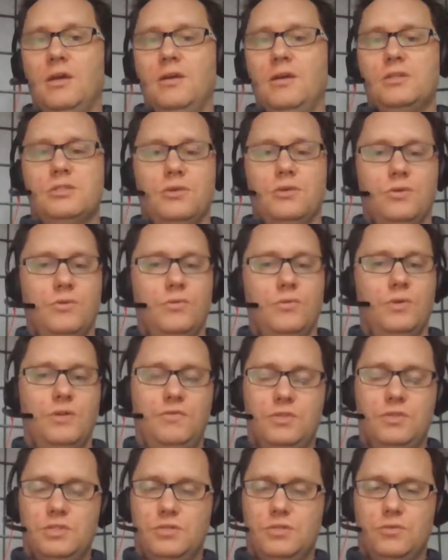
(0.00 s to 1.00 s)
So
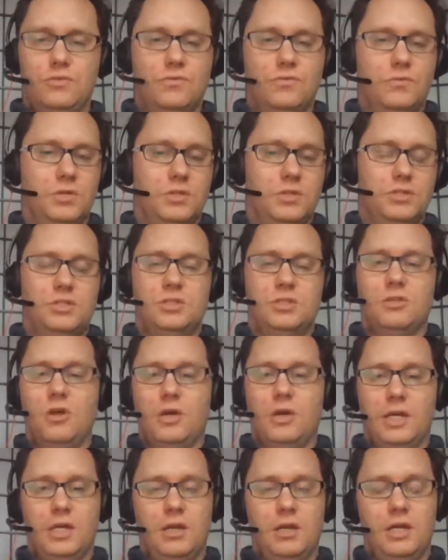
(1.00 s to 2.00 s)
if the student were to just
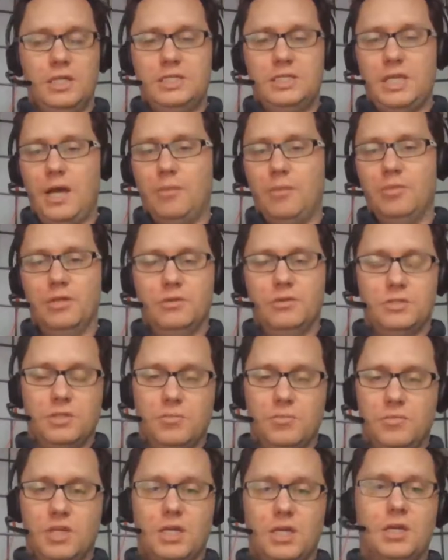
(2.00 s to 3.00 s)
log in on a tablet or
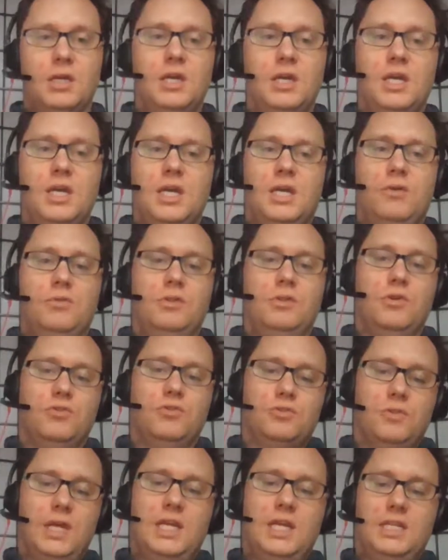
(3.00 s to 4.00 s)
something, it would go
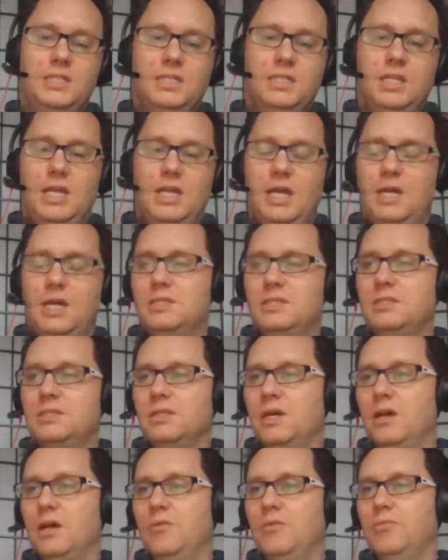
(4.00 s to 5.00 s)
straight into that,
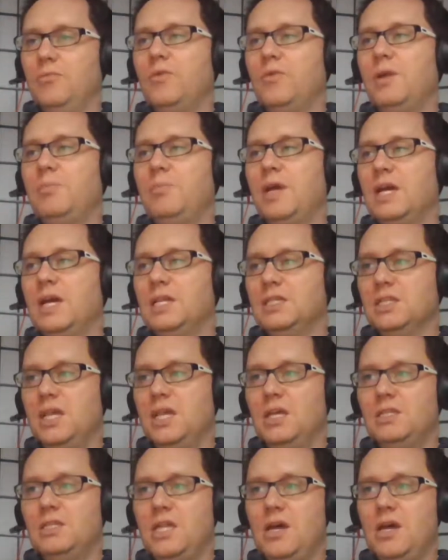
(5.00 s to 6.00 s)
right back into
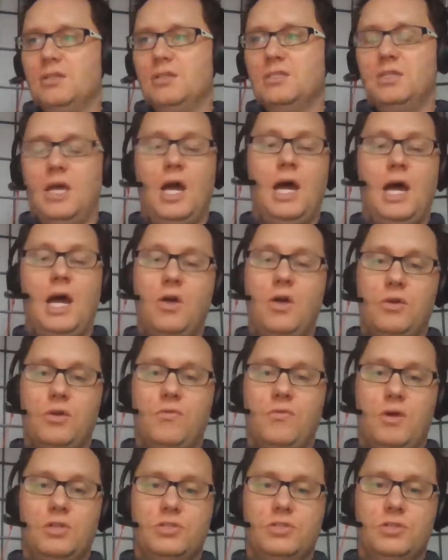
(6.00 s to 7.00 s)
that test on the
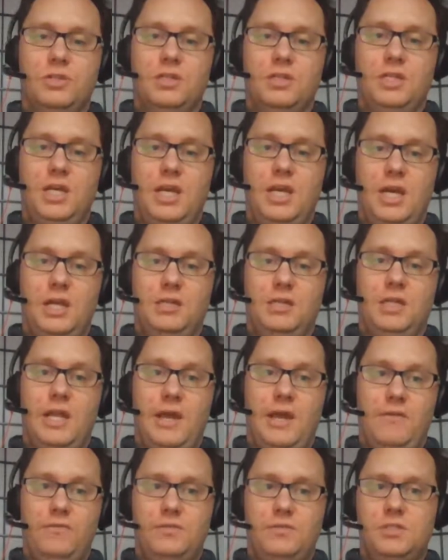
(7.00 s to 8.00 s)
question that they had
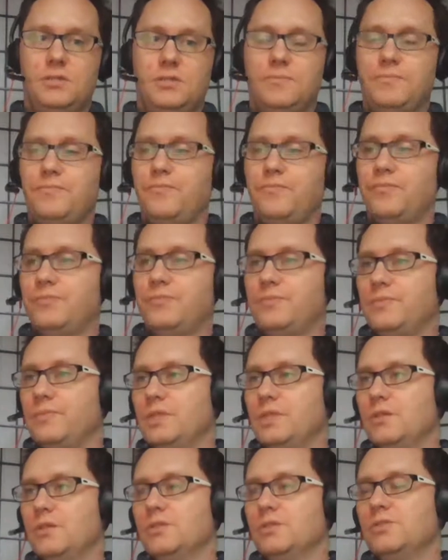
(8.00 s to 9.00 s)
left.
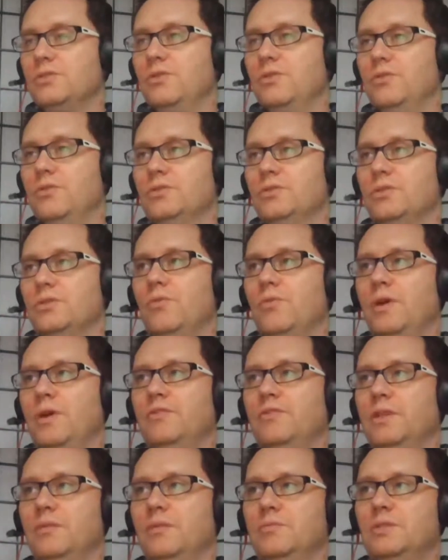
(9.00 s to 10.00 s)
So there's no way
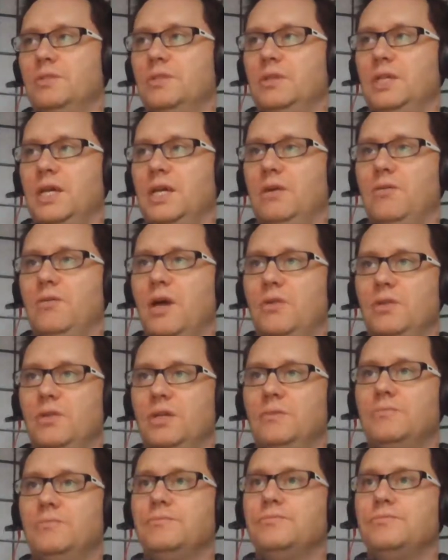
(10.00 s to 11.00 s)
for them to get around it.